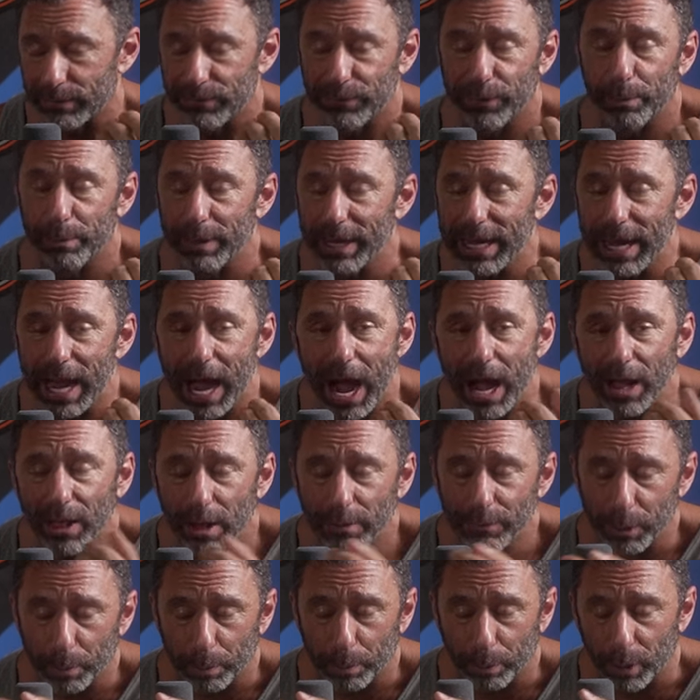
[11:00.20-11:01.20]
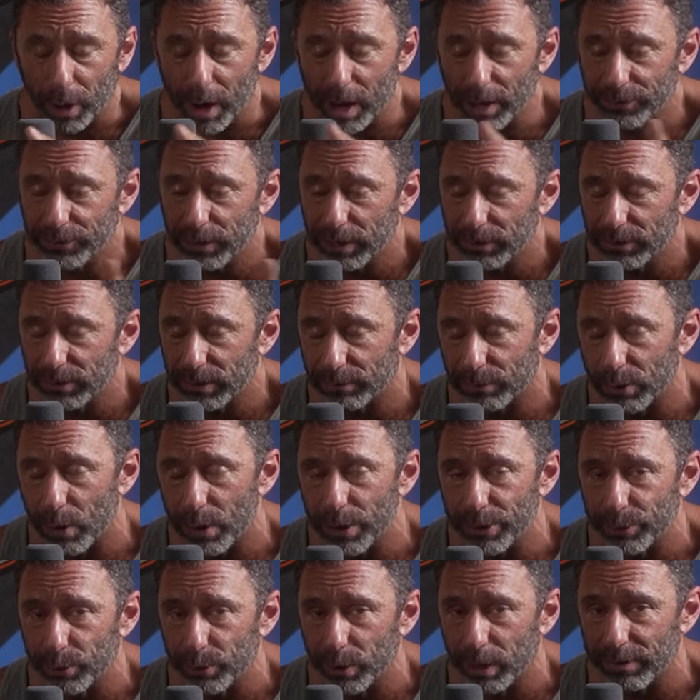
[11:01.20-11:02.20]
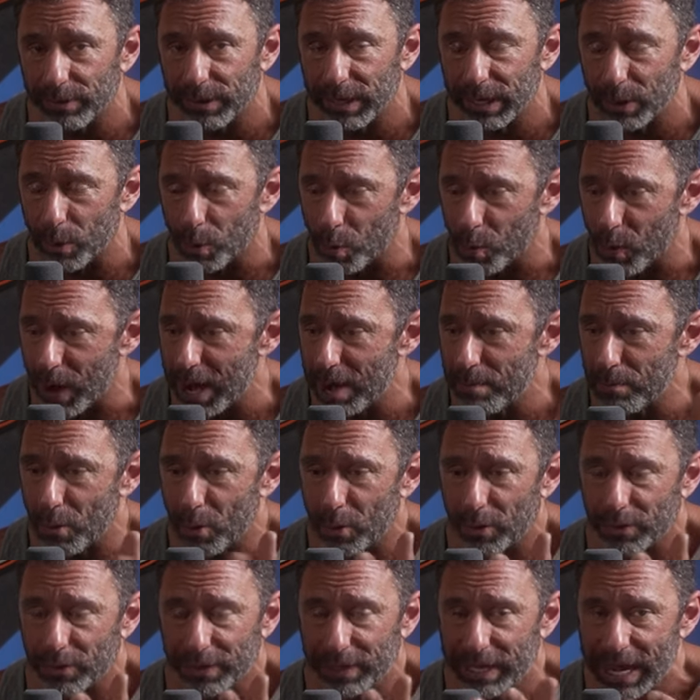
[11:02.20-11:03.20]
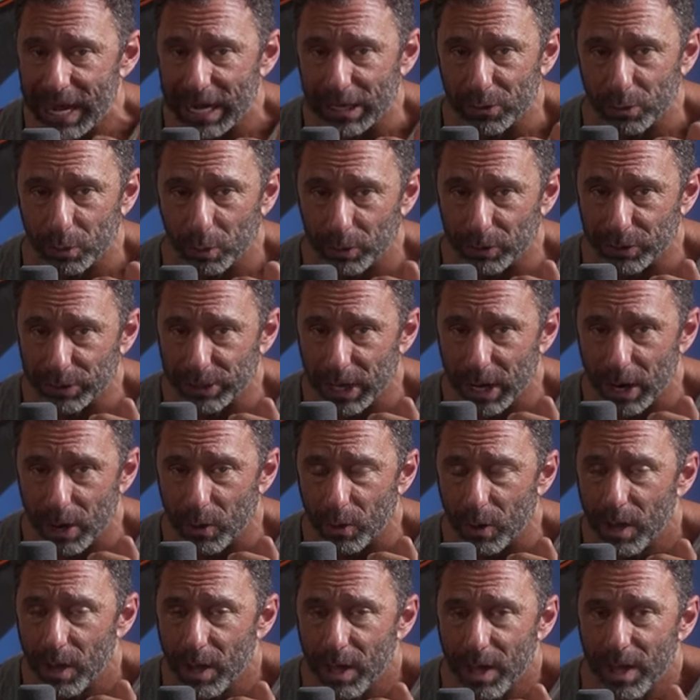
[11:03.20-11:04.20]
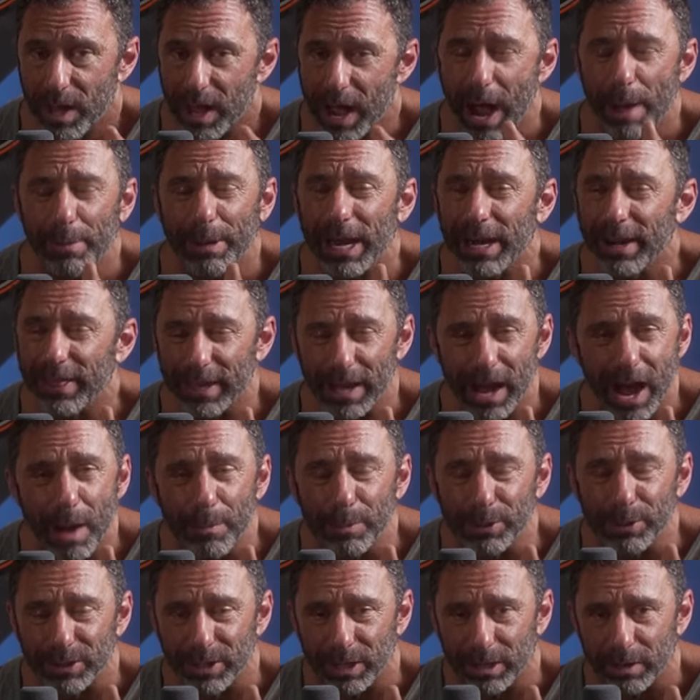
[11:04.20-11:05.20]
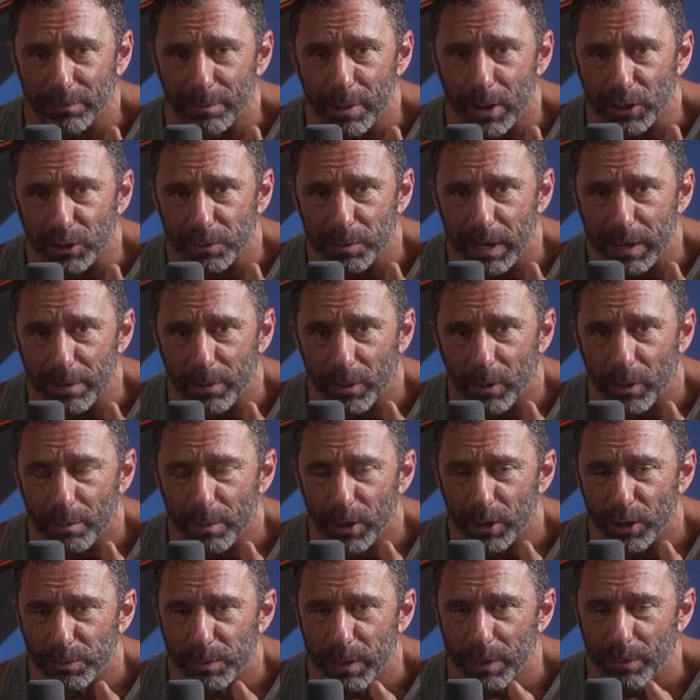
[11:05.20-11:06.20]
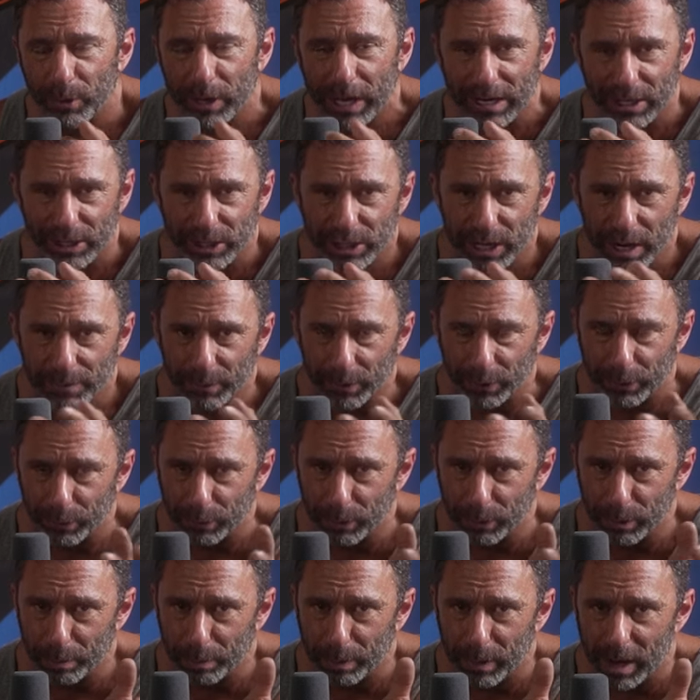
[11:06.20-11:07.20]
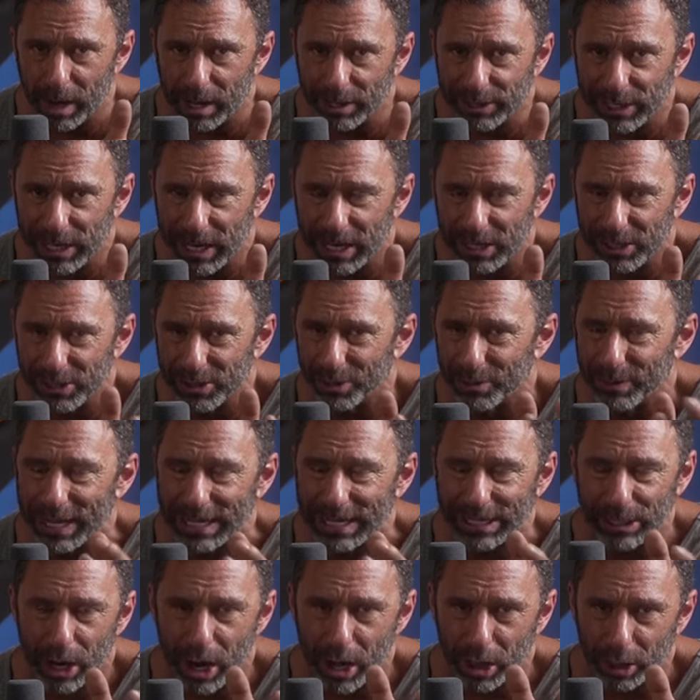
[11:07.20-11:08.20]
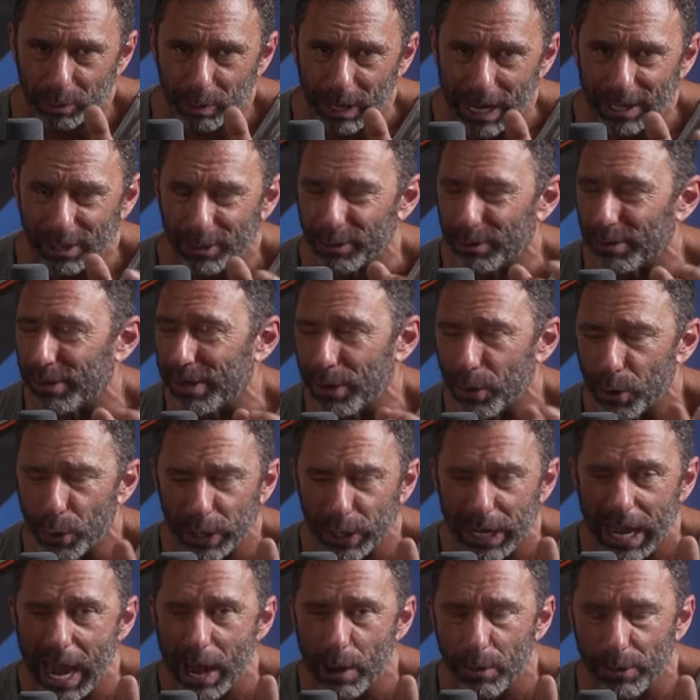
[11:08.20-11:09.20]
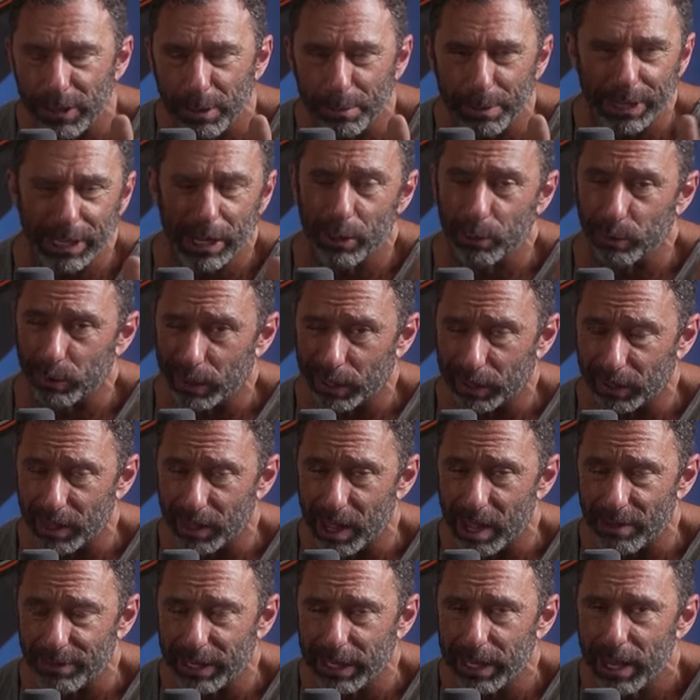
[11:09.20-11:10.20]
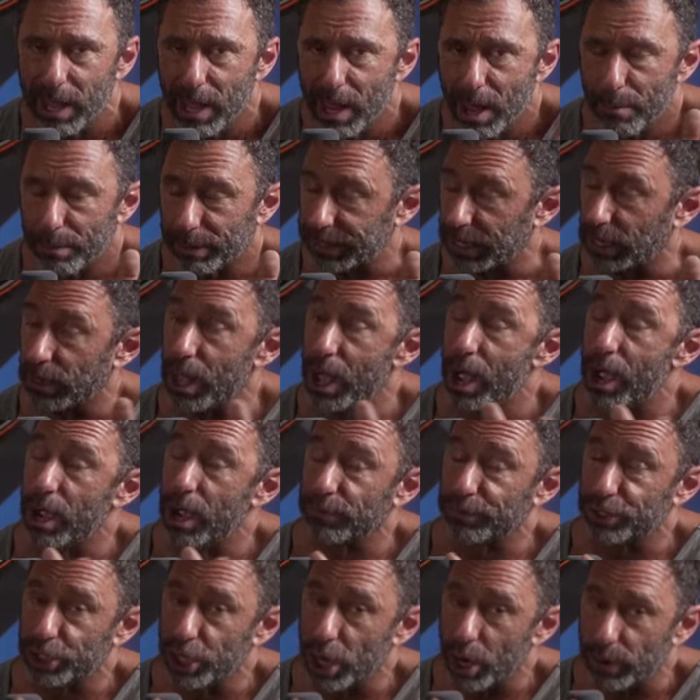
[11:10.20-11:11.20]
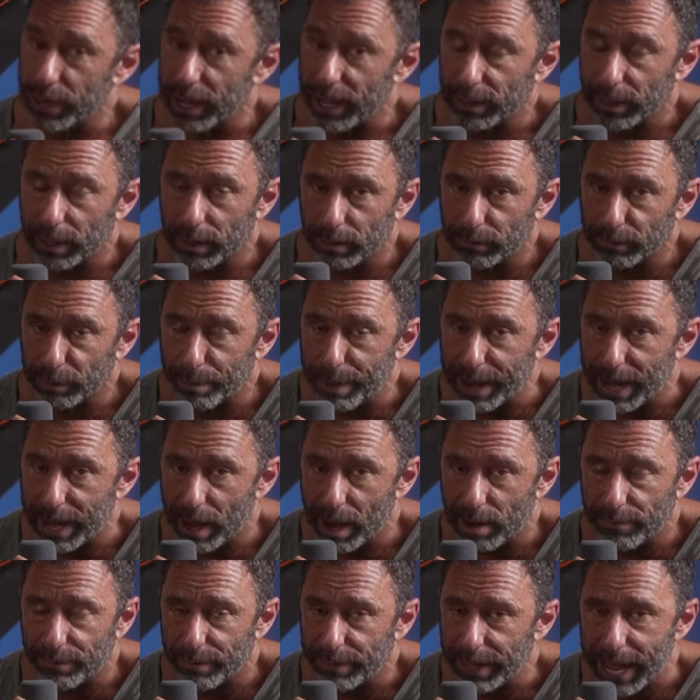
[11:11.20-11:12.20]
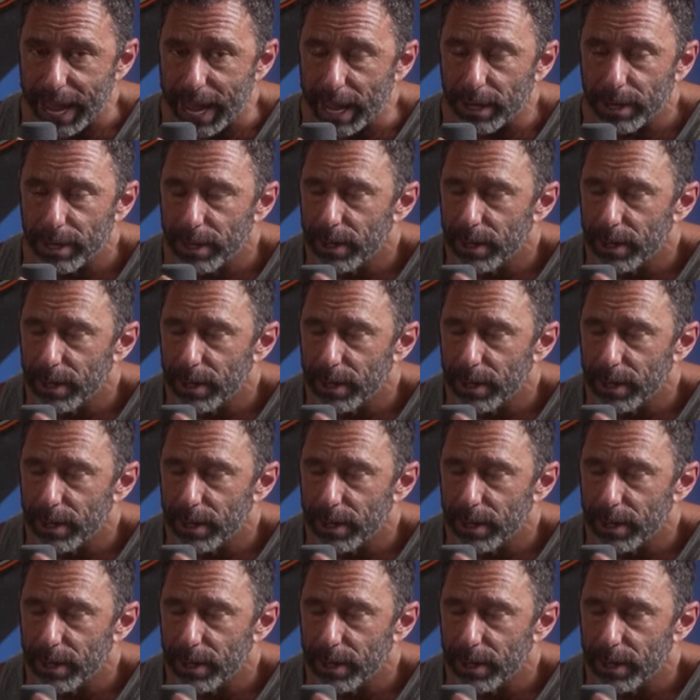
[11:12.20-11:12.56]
for me, I love the process of going through everything way more than the actual show. I'm kind of the opposite of most people. Most people kind of suffer through the process, or they tolerate it, or they're okay with it, but they don't really love it. But they love show day. They love the payoff of that.